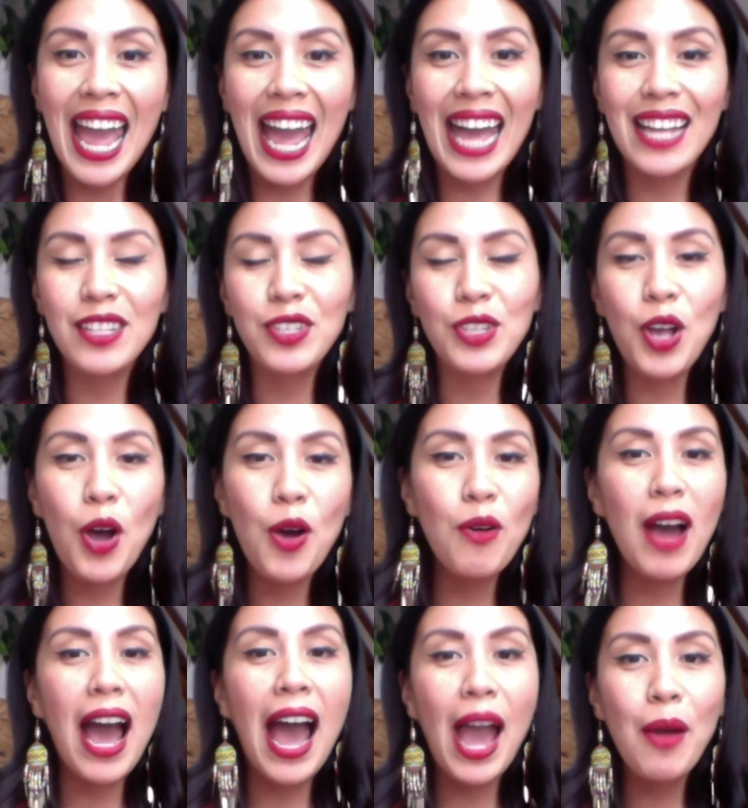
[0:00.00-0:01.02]
And
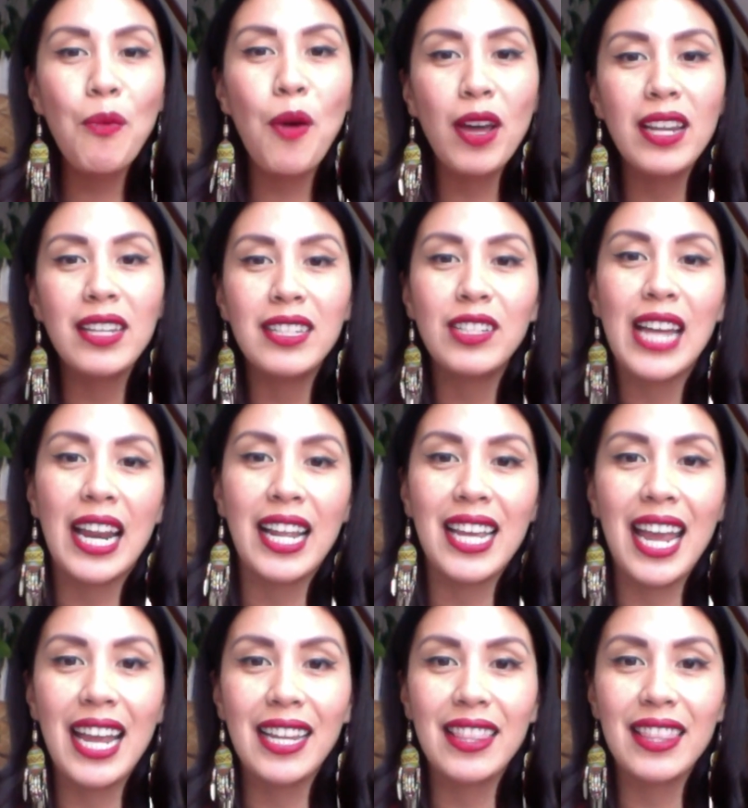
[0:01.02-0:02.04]
so I wanted to
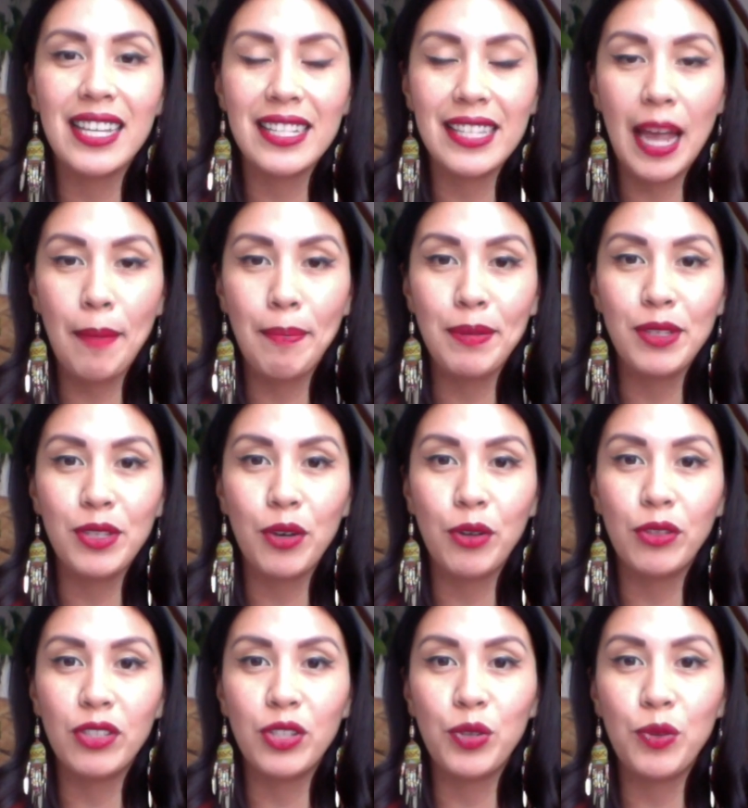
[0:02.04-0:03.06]
dedicate this
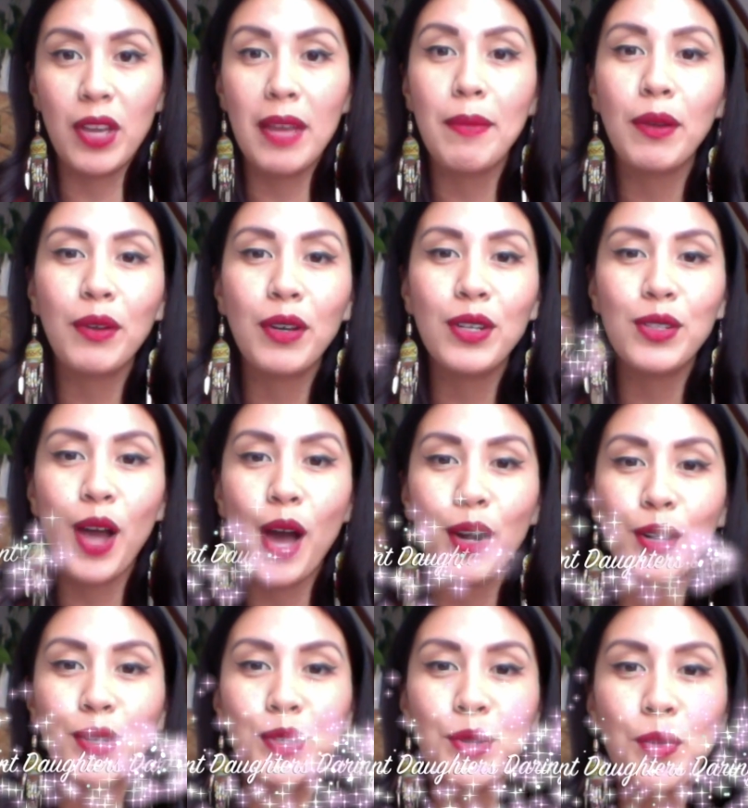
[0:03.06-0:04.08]
episode to immigrant
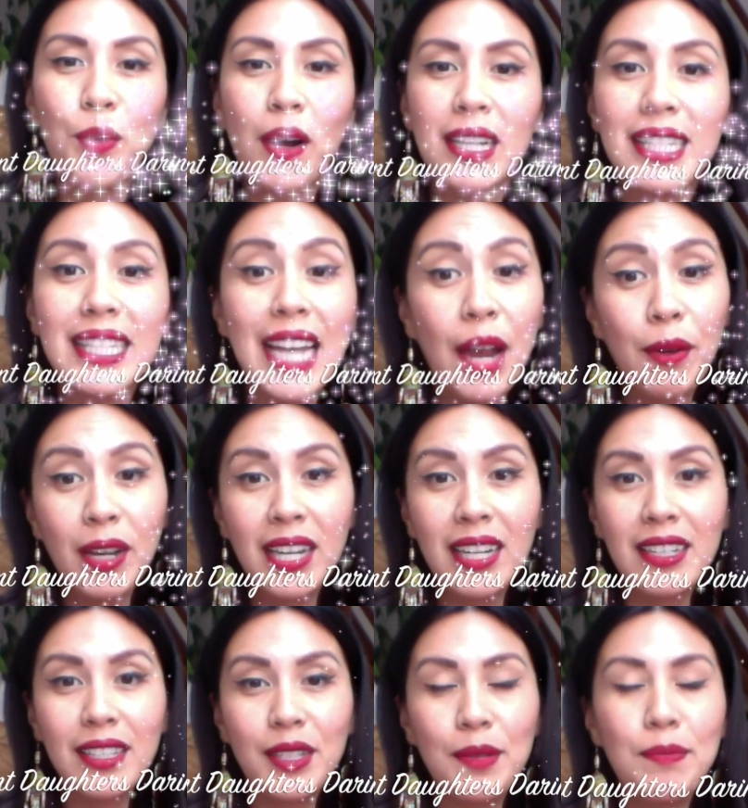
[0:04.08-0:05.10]
daughters who are
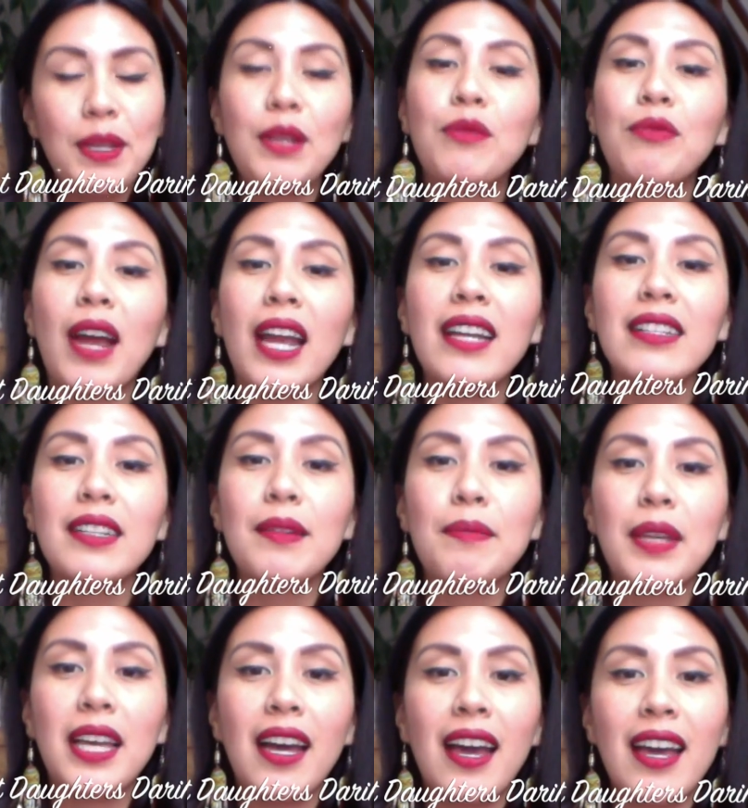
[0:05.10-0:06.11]
daring to be great
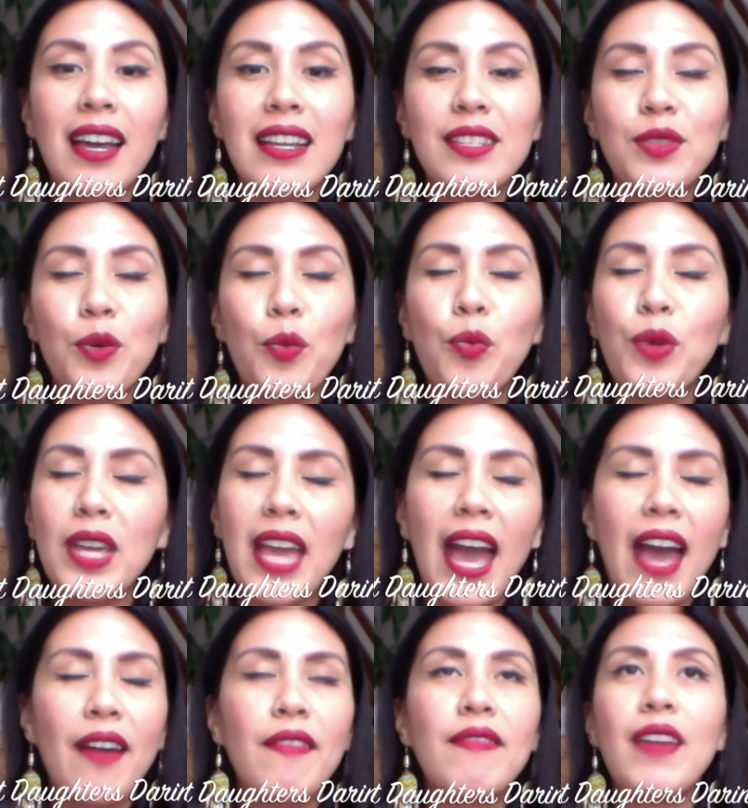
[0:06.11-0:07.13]
because we
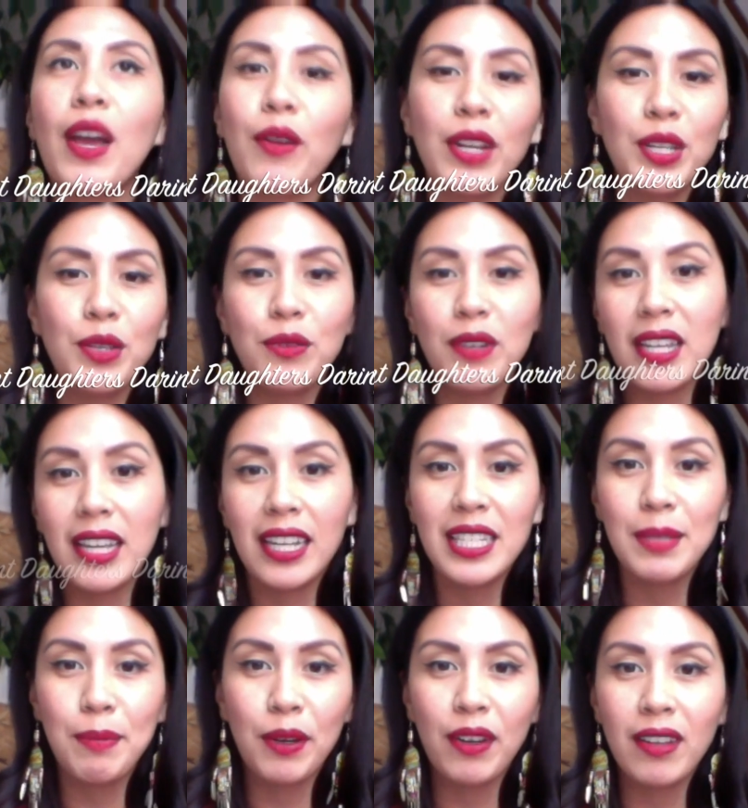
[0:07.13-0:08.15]
have very unique
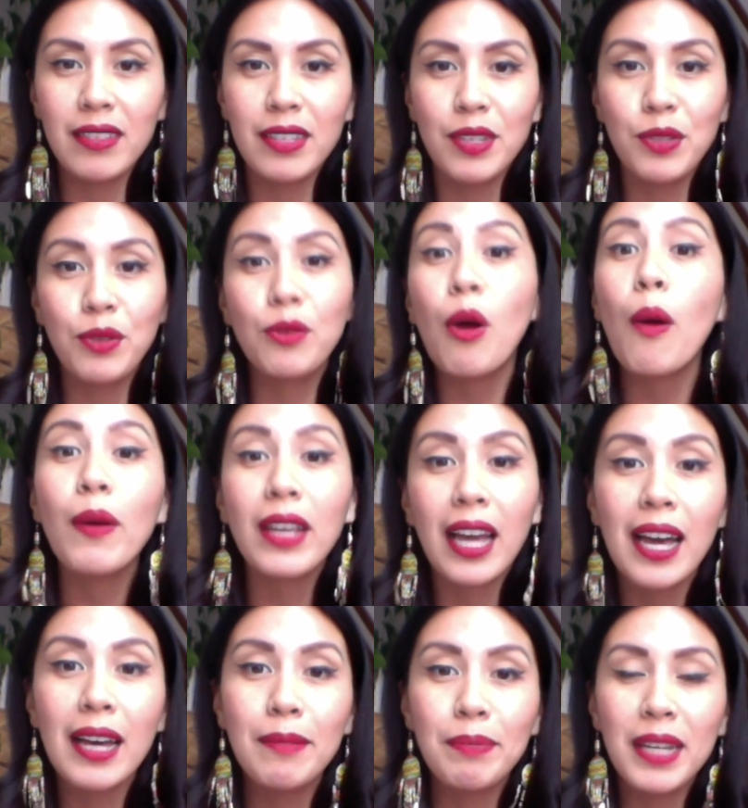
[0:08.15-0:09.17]
experiences growing
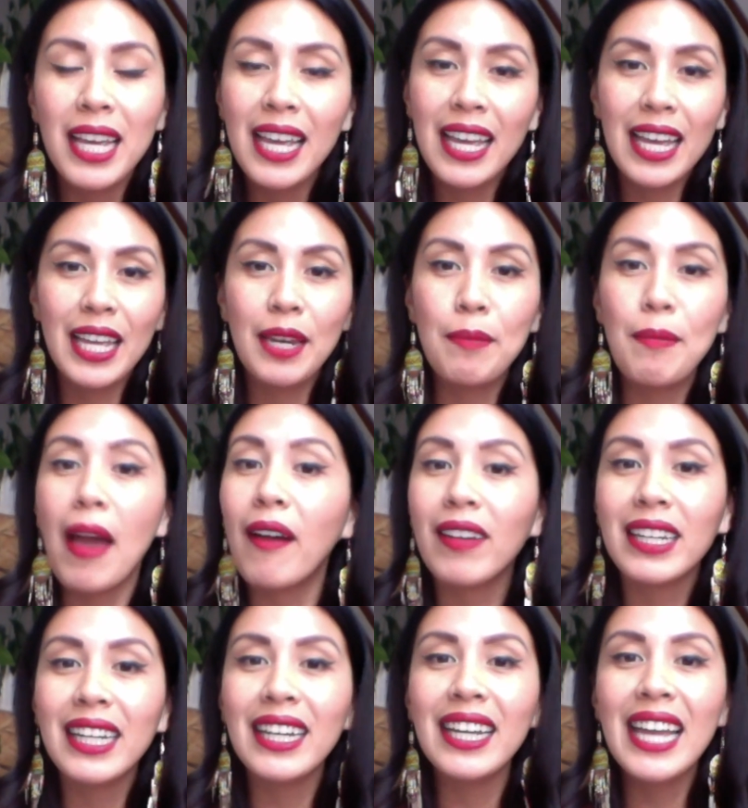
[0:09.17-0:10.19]
up in
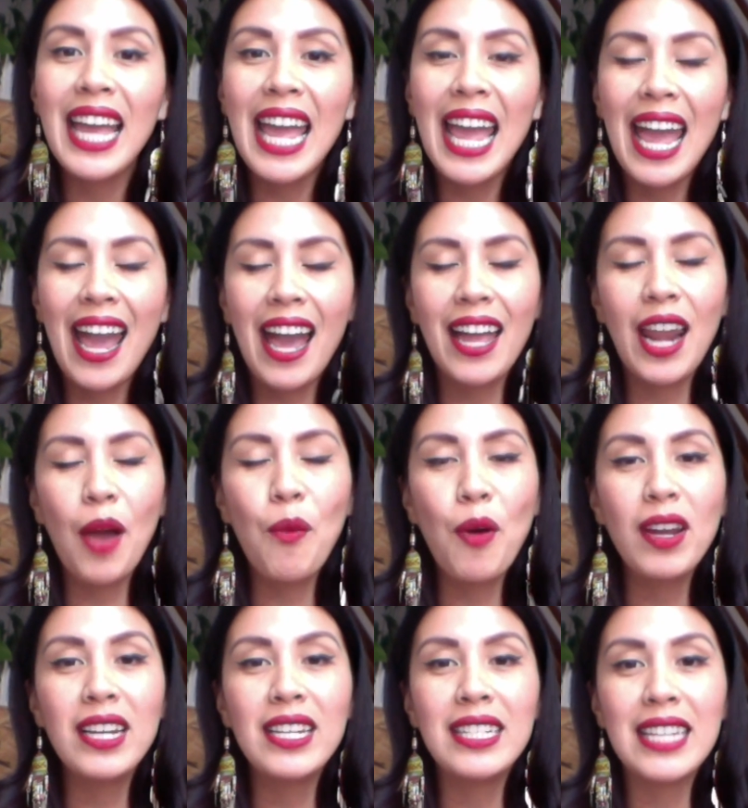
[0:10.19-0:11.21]
America, and I
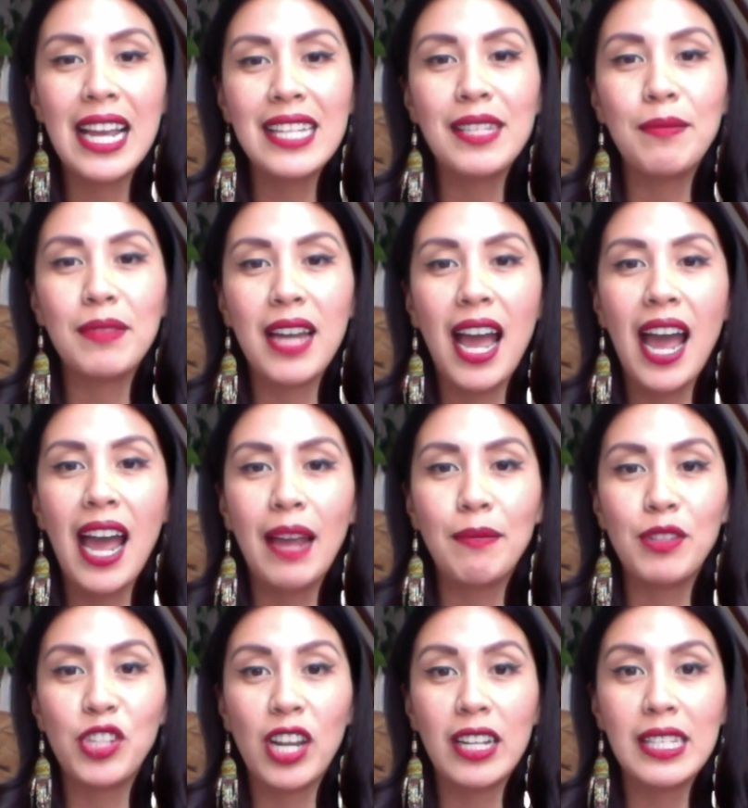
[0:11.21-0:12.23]
wanted to take some time
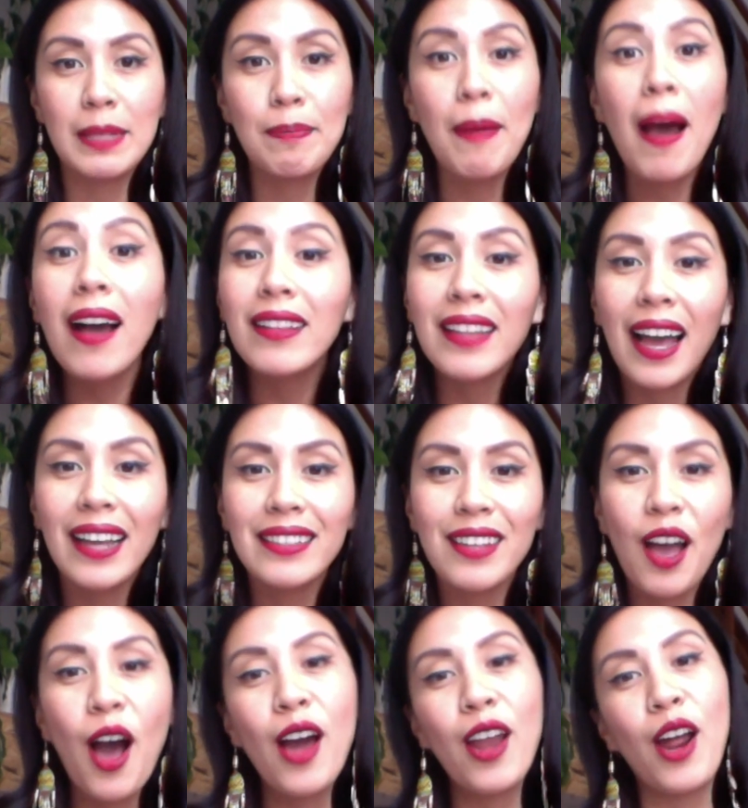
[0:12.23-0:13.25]
to shed a spotlight
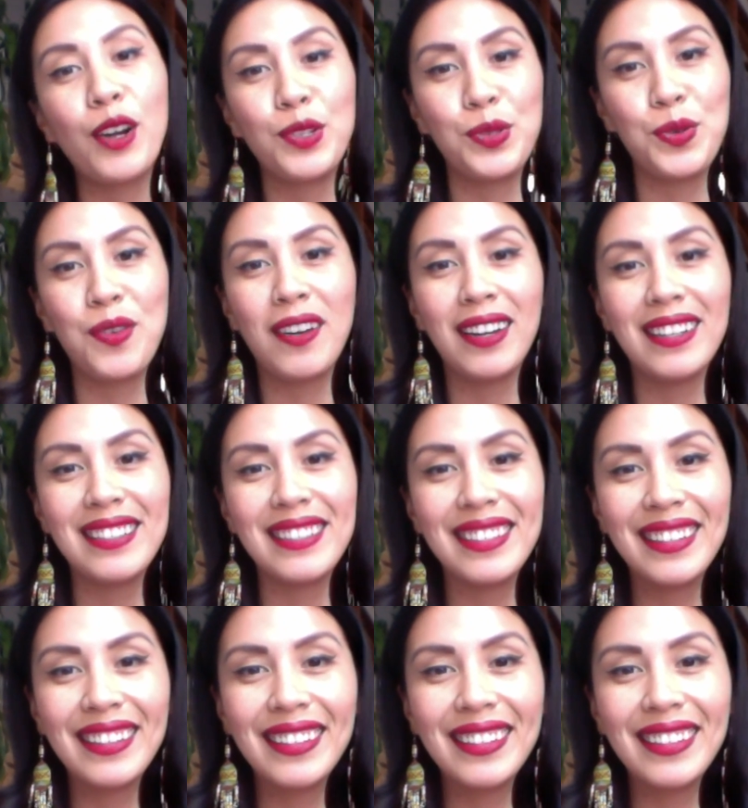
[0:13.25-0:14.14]
on our stories.